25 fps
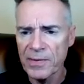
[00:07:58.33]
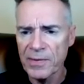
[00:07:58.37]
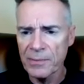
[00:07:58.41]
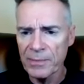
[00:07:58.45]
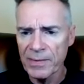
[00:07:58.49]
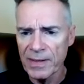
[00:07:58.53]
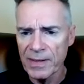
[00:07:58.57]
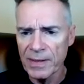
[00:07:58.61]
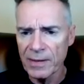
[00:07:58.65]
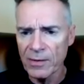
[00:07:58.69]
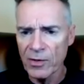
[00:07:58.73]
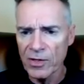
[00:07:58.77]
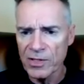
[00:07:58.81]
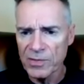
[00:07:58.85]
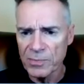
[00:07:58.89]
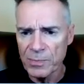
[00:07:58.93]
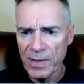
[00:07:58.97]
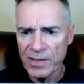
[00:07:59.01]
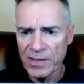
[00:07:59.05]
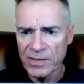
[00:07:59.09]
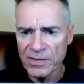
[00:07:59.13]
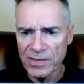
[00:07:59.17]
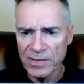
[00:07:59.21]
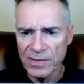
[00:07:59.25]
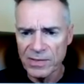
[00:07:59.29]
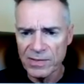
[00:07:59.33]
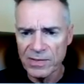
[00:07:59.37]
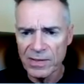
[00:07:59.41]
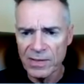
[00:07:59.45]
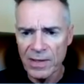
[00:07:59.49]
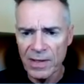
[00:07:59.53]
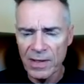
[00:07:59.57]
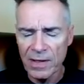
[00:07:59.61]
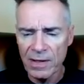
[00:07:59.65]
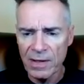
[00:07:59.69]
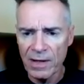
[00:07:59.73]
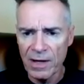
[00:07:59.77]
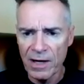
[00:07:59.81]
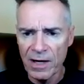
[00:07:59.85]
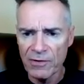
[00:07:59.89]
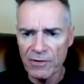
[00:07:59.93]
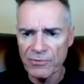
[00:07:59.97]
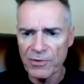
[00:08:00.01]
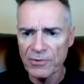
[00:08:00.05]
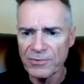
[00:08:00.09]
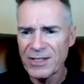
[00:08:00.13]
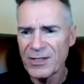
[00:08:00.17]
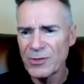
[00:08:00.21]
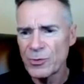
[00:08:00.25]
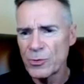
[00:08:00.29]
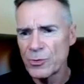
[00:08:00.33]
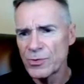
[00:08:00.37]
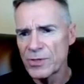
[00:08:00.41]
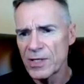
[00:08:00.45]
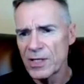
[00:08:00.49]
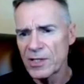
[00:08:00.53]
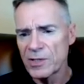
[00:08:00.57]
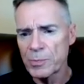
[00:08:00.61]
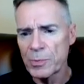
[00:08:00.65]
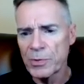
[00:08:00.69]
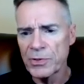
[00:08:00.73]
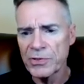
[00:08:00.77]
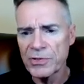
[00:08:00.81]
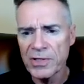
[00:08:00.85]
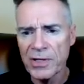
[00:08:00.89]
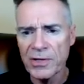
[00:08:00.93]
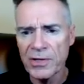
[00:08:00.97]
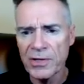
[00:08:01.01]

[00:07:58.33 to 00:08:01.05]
something cost basis, uh, fifty-two cents per